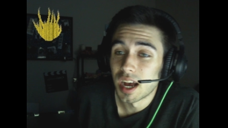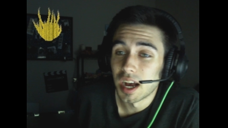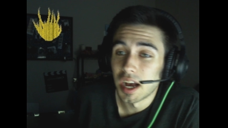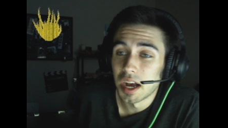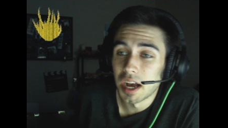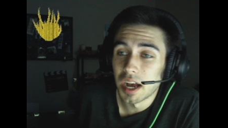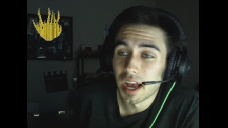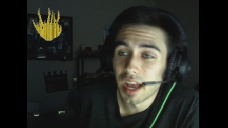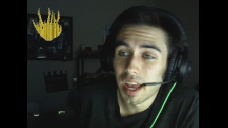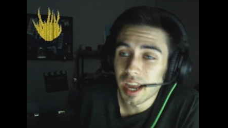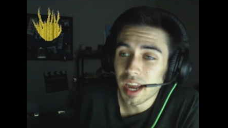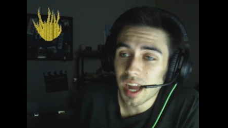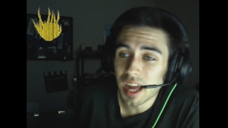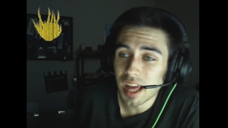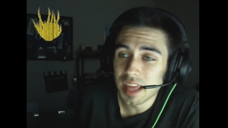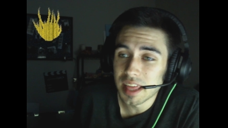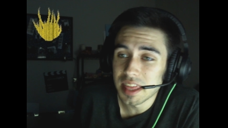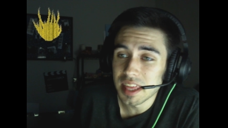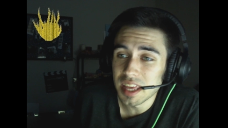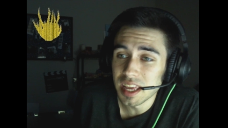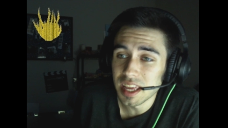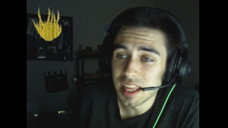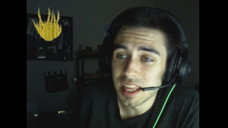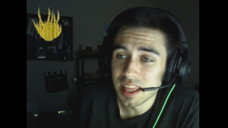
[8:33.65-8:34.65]
Uh, and I
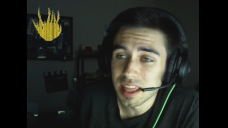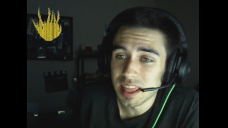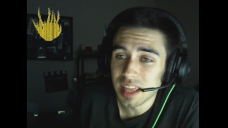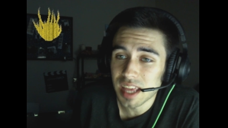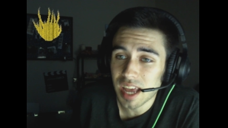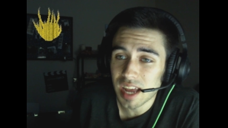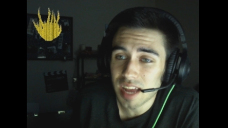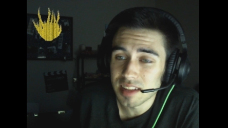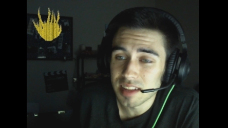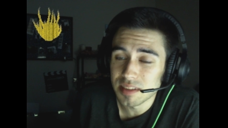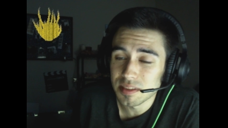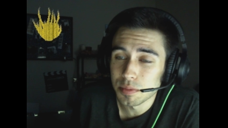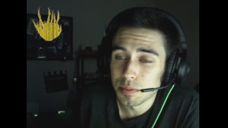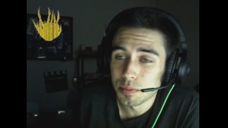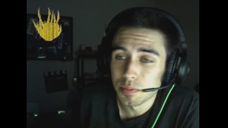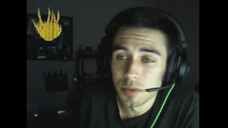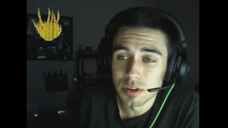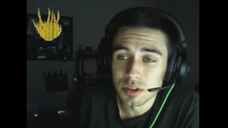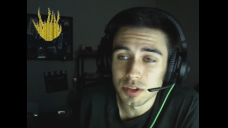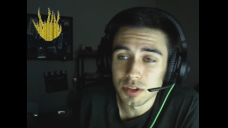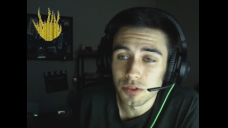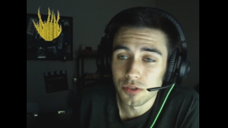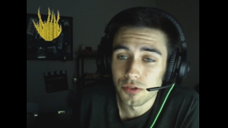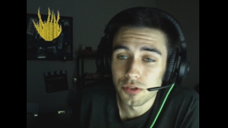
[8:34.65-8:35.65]
think that
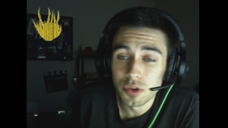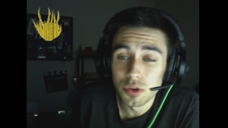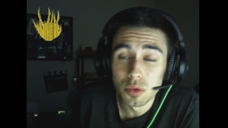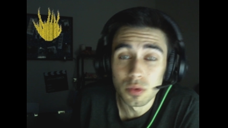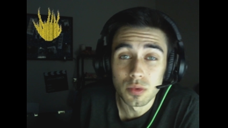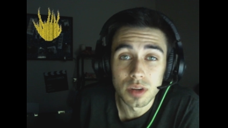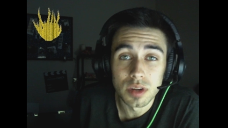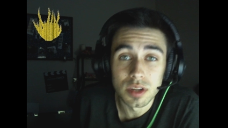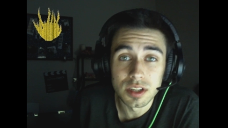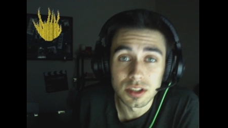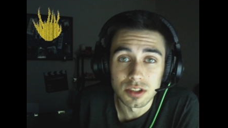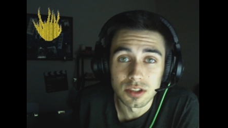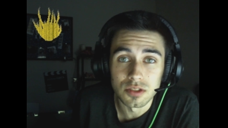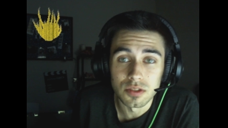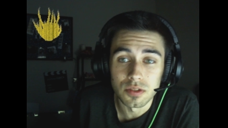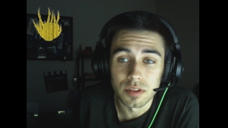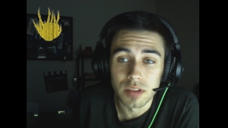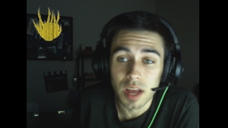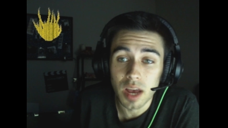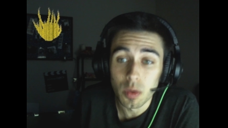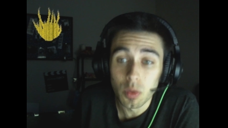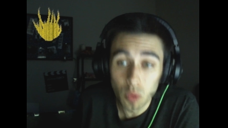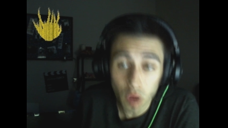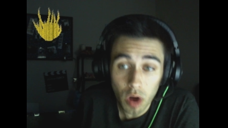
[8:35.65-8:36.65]
there's a few reasons
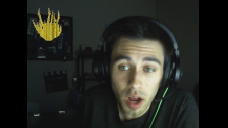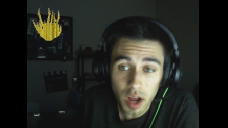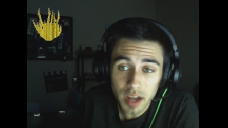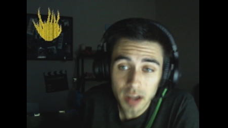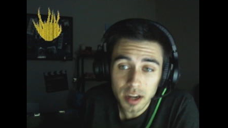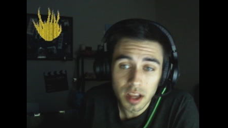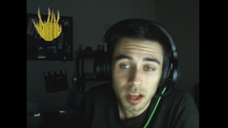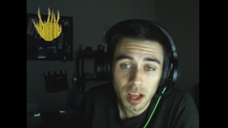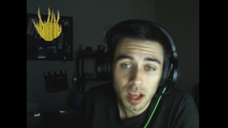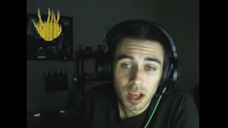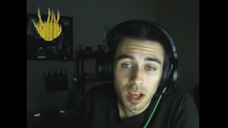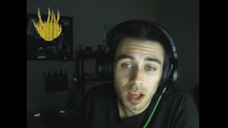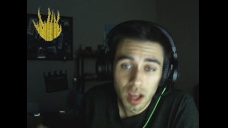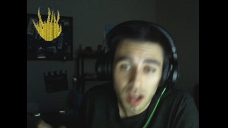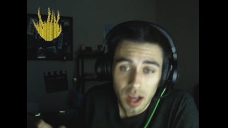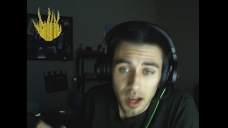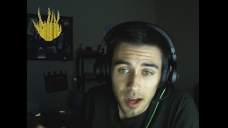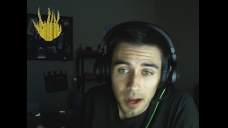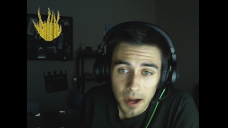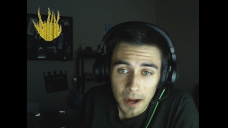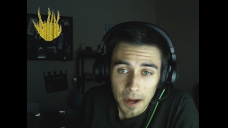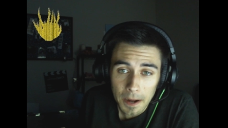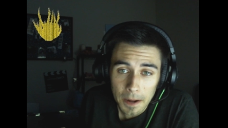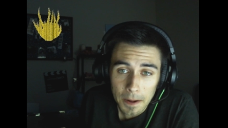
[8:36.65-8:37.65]
for that. One,
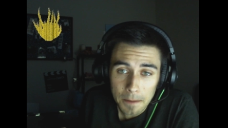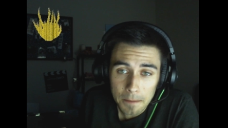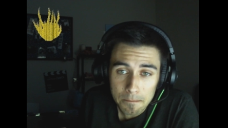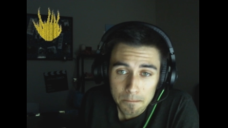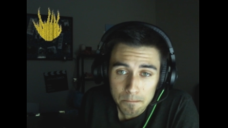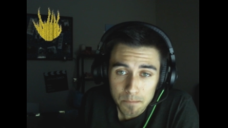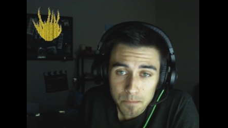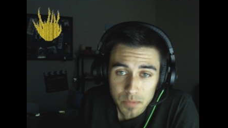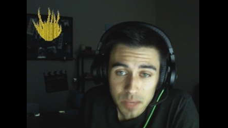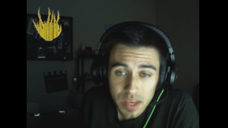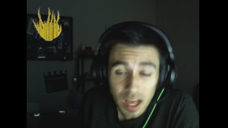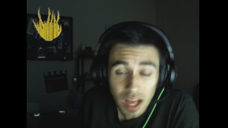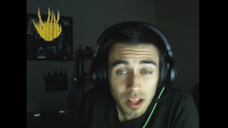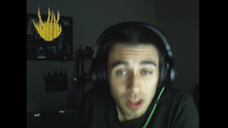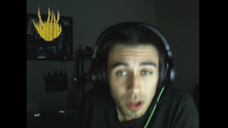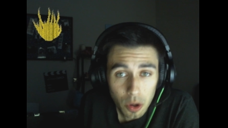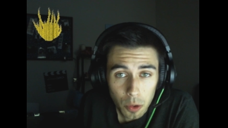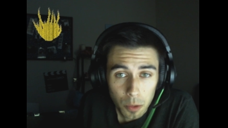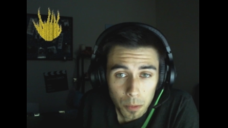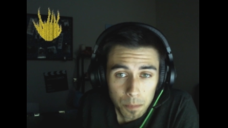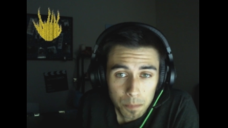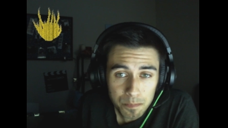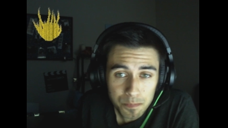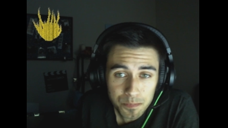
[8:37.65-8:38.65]
uh,
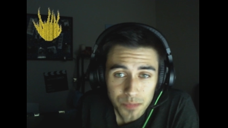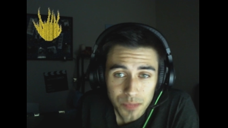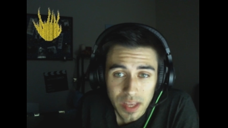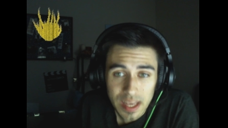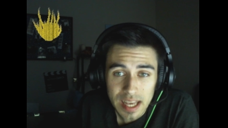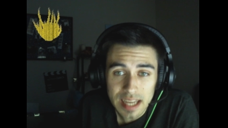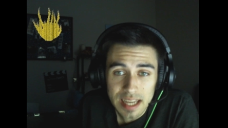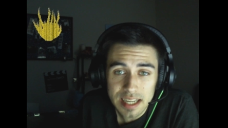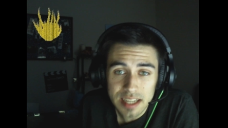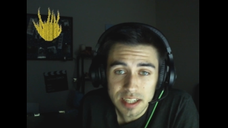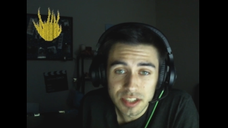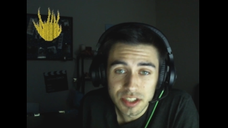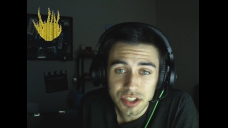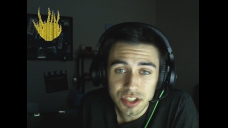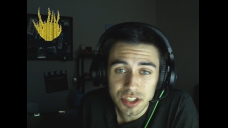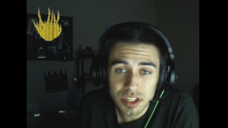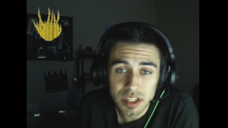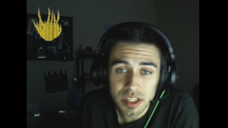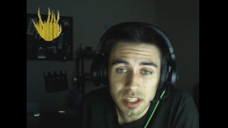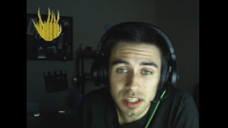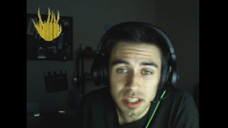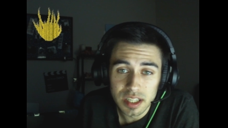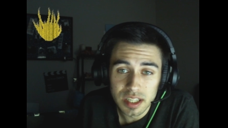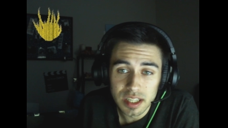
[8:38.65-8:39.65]
yellow is,